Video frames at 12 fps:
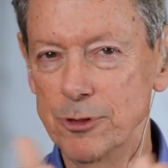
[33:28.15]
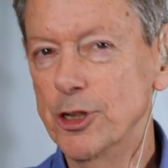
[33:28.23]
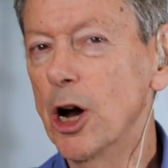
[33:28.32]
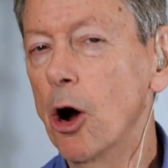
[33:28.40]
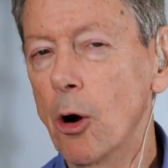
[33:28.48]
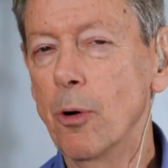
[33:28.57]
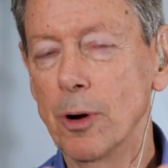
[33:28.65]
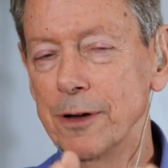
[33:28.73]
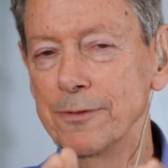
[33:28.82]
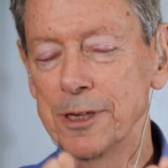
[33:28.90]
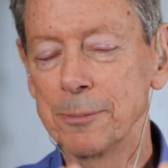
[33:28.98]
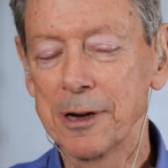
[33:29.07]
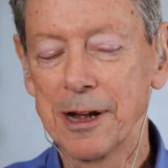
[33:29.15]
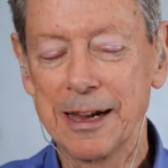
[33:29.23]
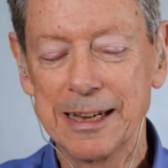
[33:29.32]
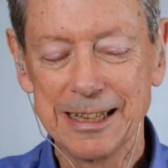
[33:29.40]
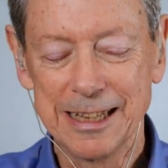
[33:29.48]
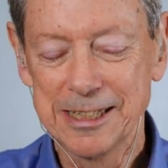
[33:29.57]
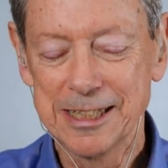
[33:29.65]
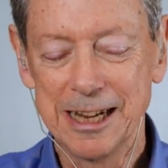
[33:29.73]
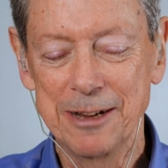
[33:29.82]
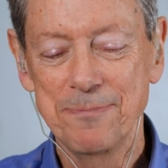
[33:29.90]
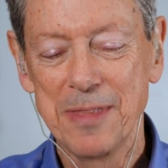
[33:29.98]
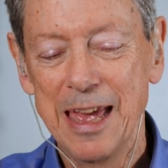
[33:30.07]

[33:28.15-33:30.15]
dough of some kind, let's say.